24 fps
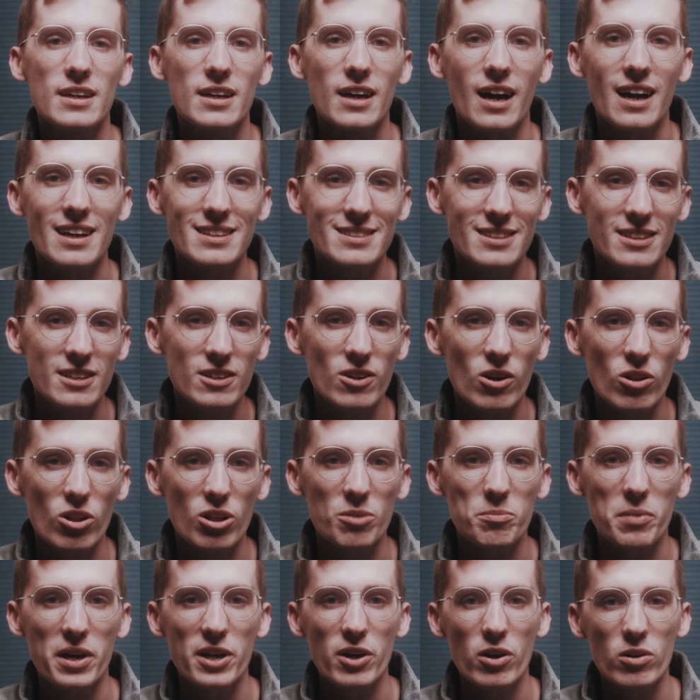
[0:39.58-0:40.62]
I did it all
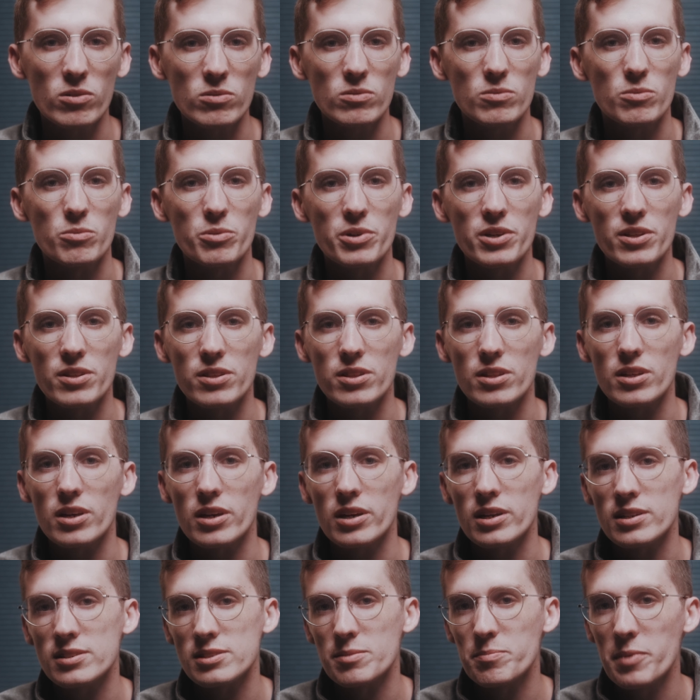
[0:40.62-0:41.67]
on my own with
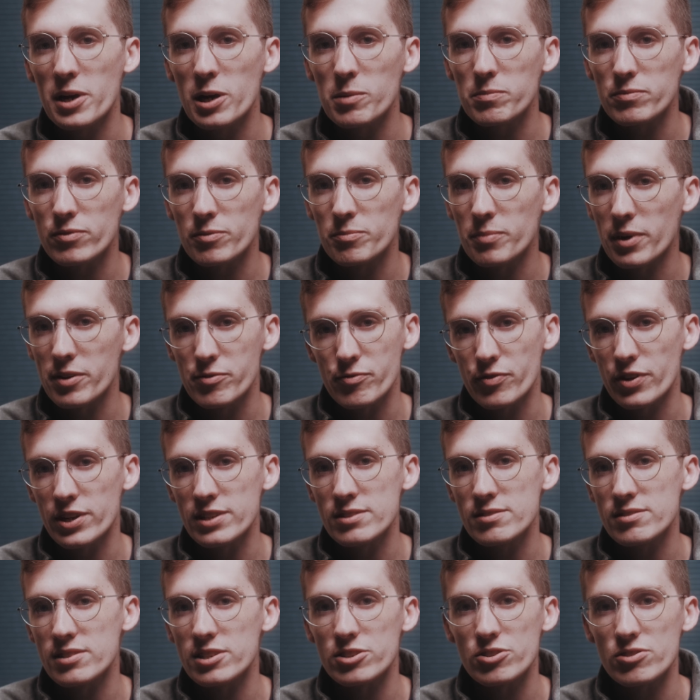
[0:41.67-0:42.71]
some help from my
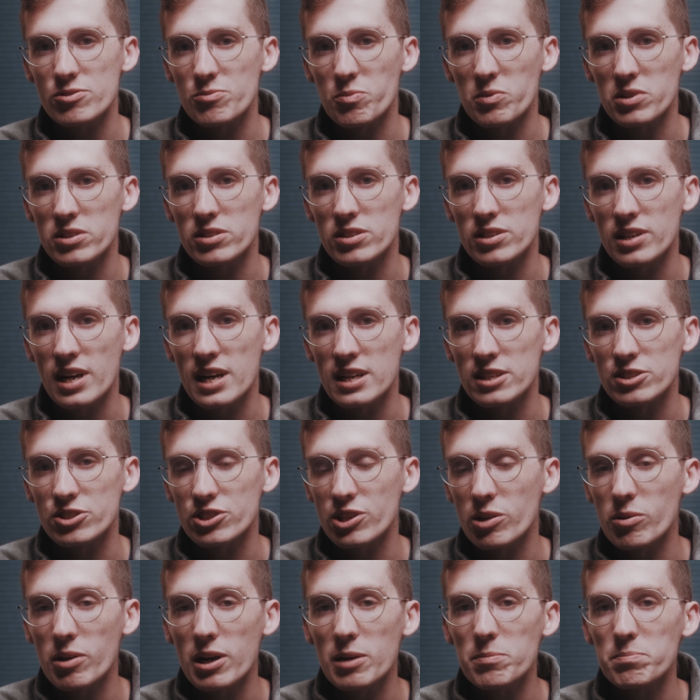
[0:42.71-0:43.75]
friends that just wanted to kind of
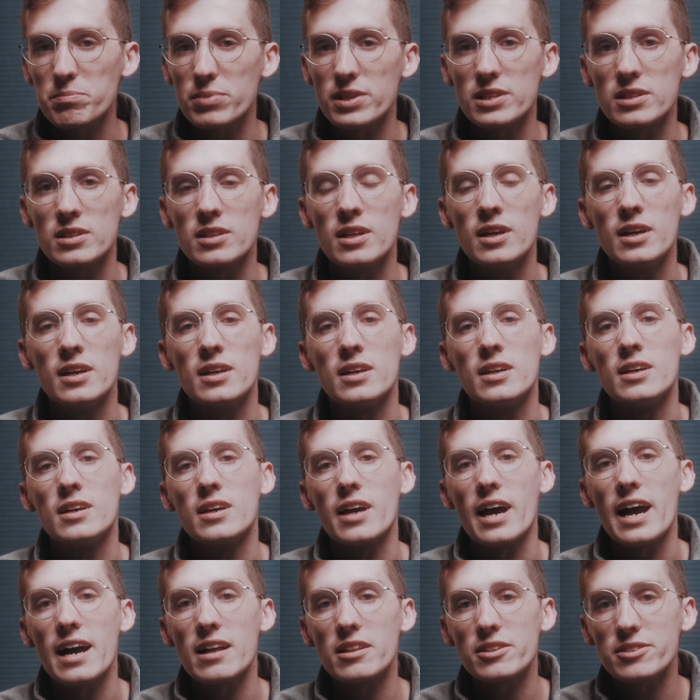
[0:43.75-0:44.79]
show up. And
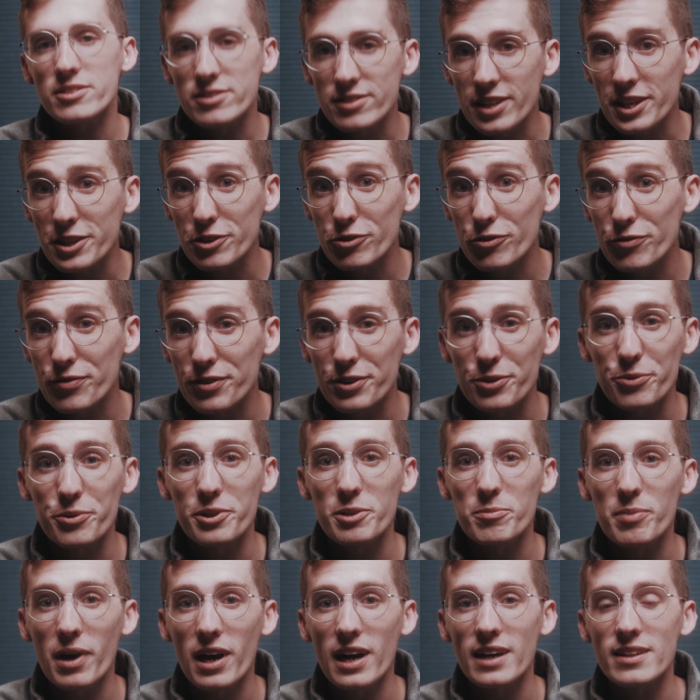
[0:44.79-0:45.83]
Alex, thank you for doing
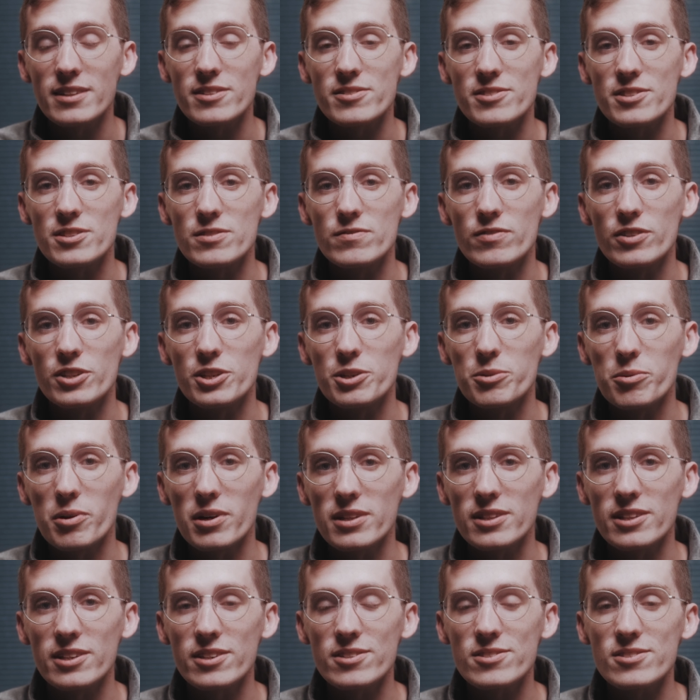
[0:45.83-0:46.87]
the behind the scenes video
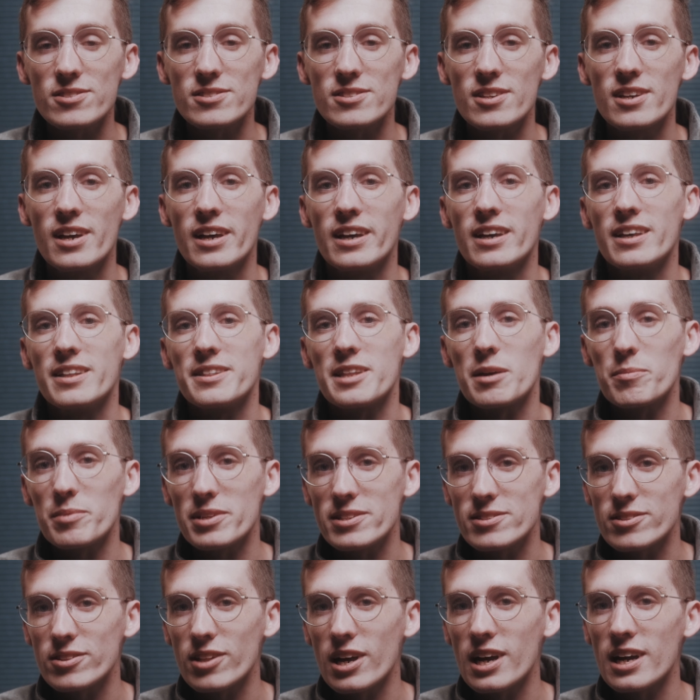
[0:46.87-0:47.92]
on this. That
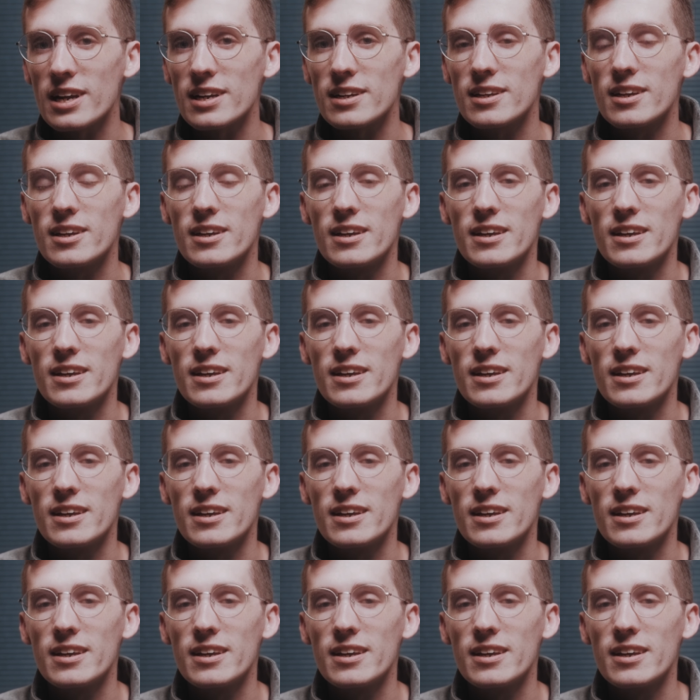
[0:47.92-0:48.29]
means a lot.